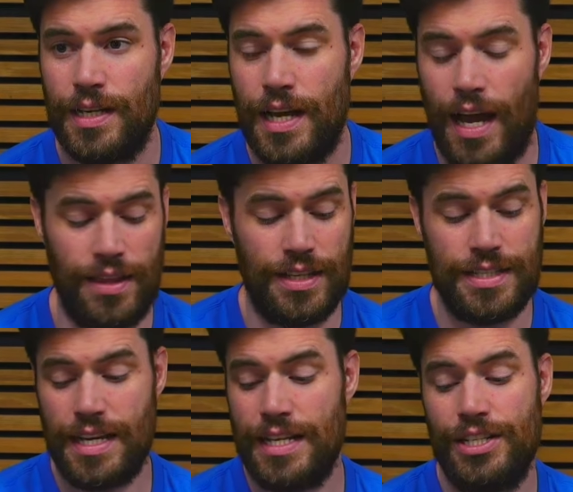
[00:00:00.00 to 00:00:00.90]
and let's
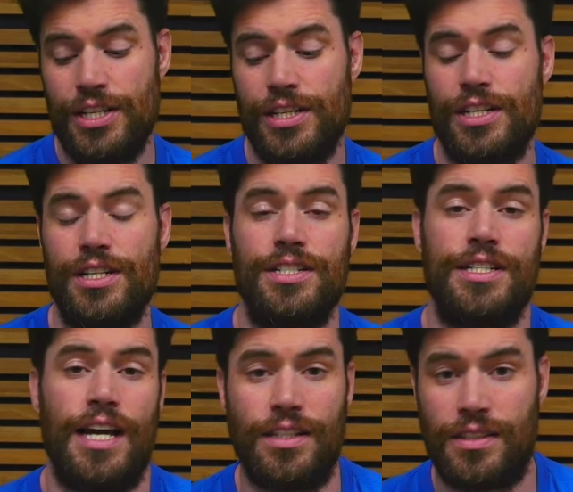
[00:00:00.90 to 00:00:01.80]
say years
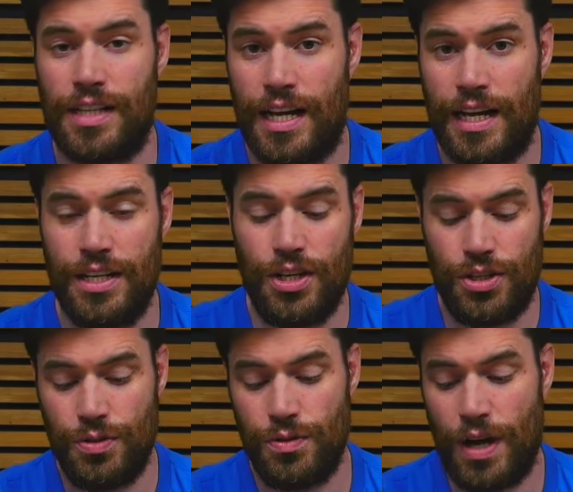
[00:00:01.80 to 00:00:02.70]
down the line,
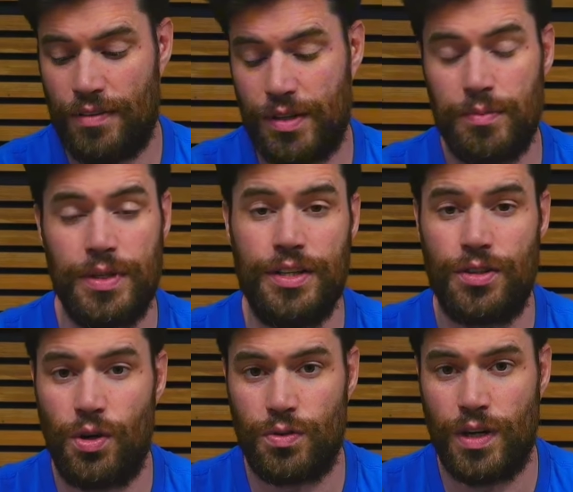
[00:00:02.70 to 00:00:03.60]
you have completed your
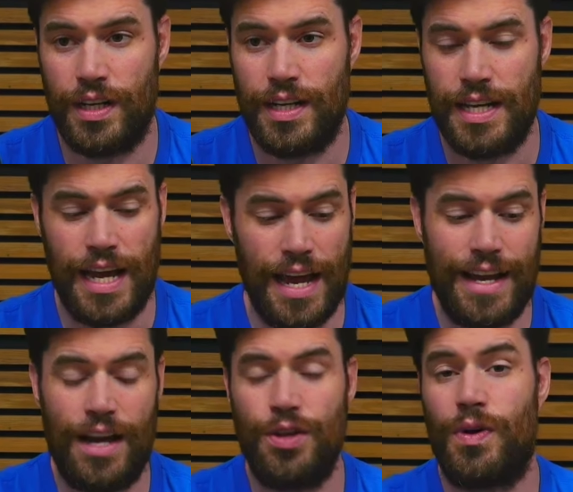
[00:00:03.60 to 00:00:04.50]
Hulk run, and
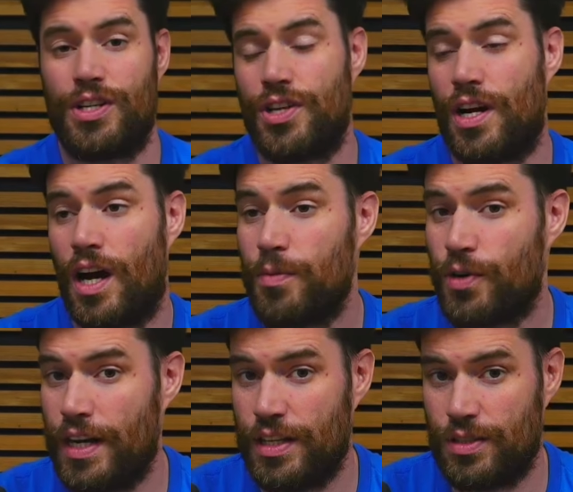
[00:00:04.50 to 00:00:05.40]
now you want to start
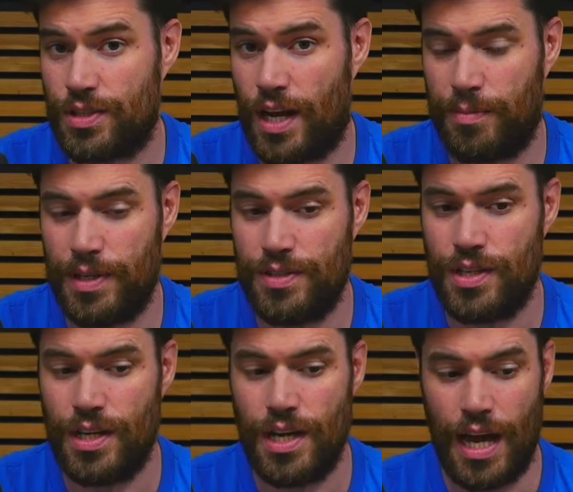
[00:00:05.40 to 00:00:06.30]
upgrading those copies,
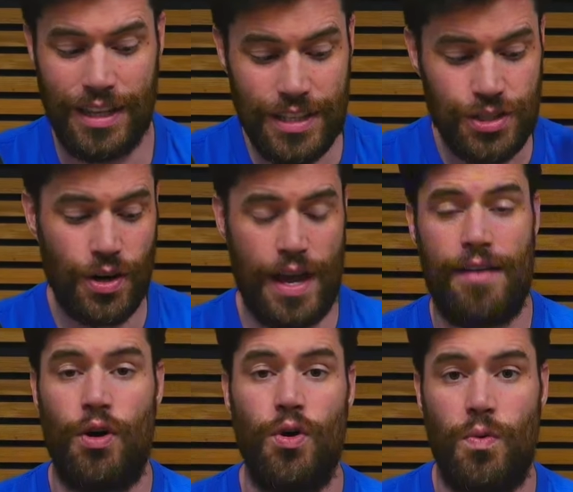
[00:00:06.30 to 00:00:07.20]
at least you already have
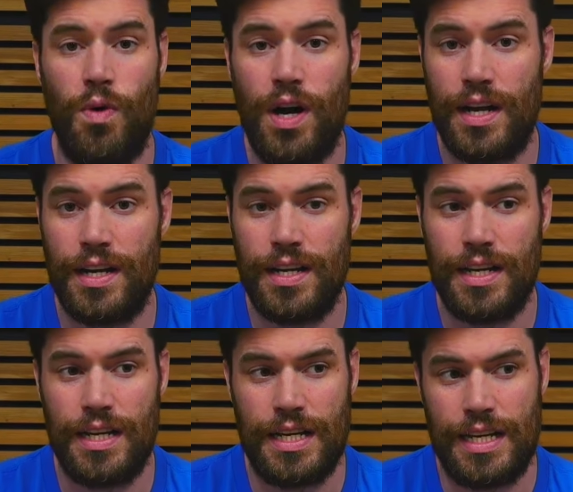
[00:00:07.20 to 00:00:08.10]
a Hulk 1
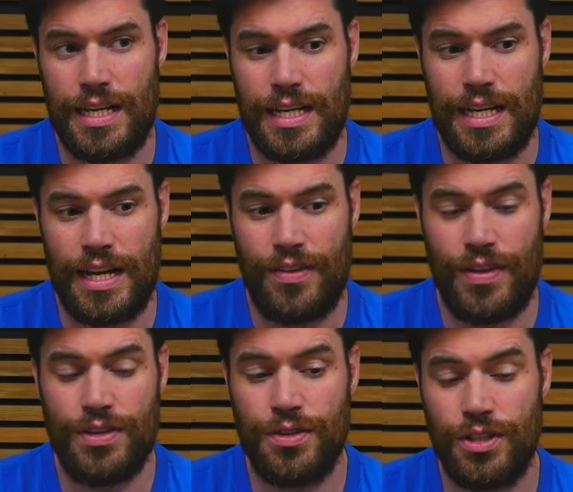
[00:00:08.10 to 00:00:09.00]

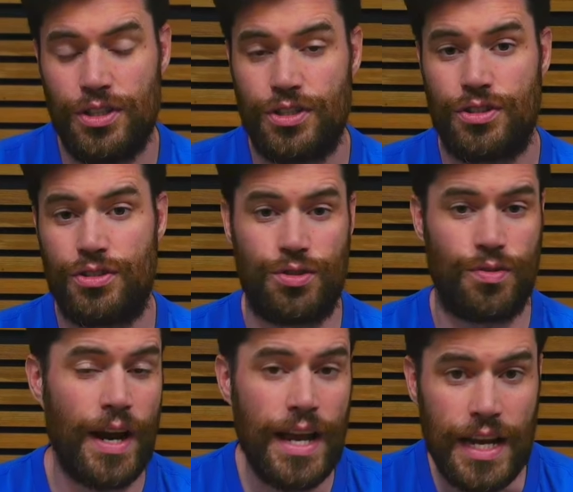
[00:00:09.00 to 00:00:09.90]
that you could
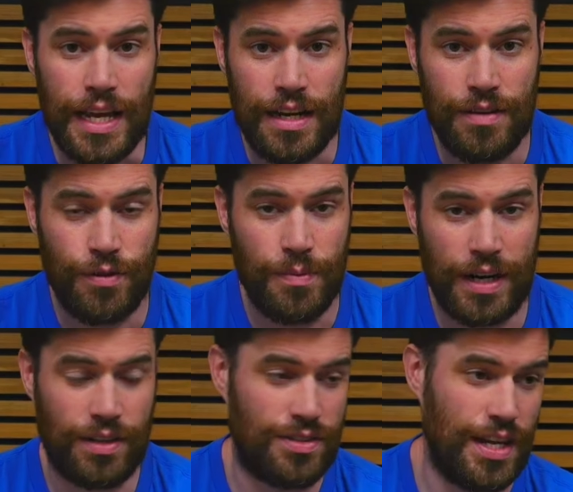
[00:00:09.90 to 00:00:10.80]
trade in for a
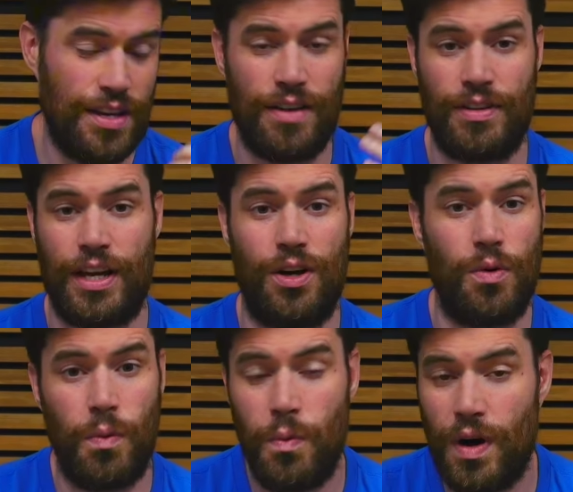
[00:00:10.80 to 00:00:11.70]
better, say you have like a
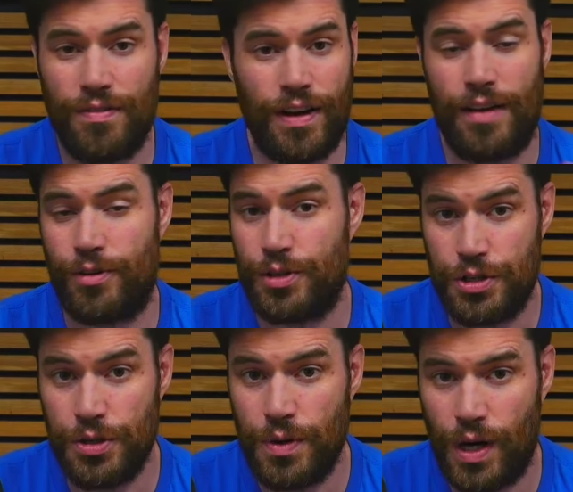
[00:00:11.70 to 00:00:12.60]
1.5 or a
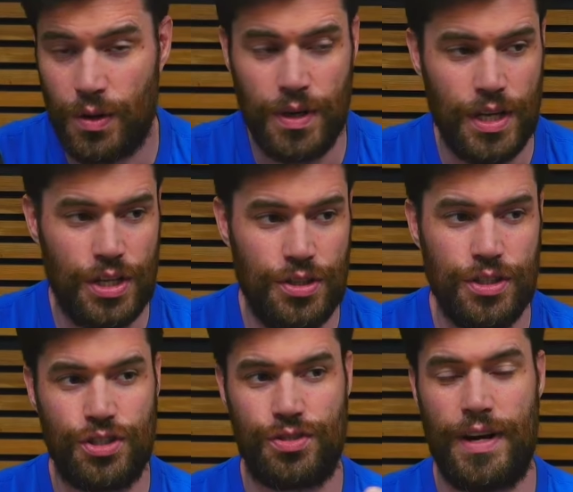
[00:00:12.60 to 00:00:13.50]
2.0. You
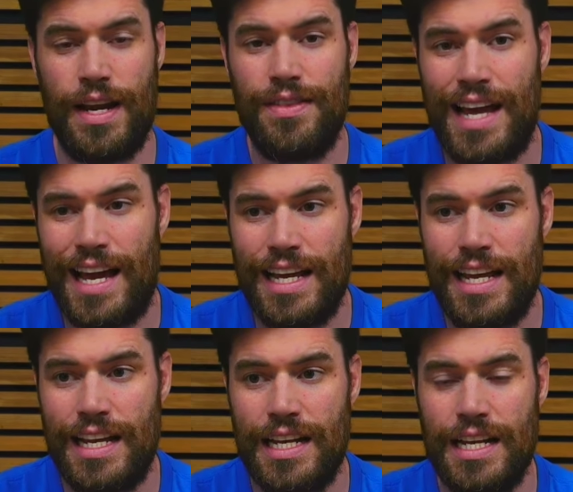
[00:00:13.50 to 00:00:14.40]
could trade that in